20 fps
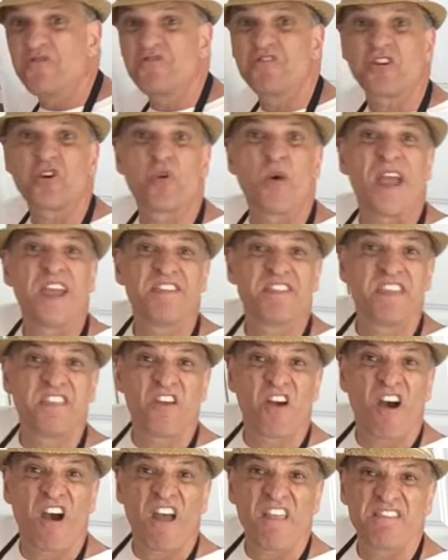the
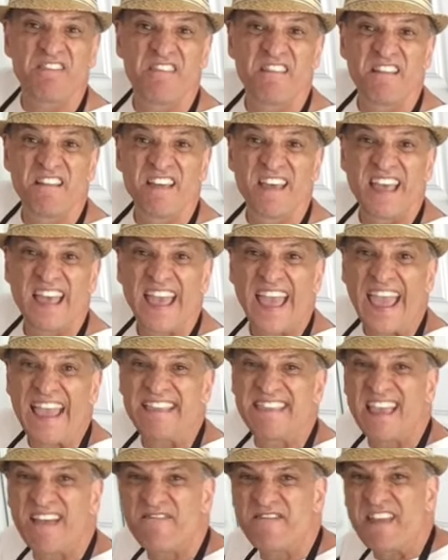Cuisinart? Hey,
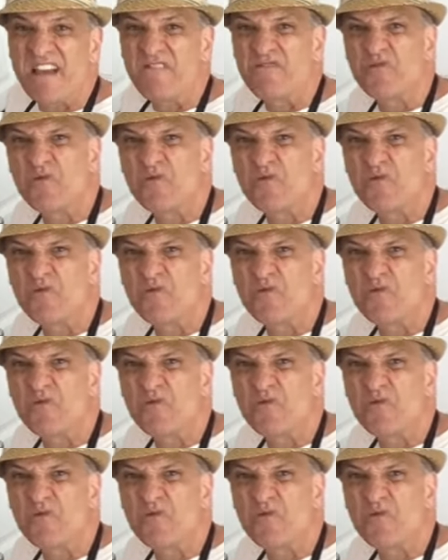Chef, do I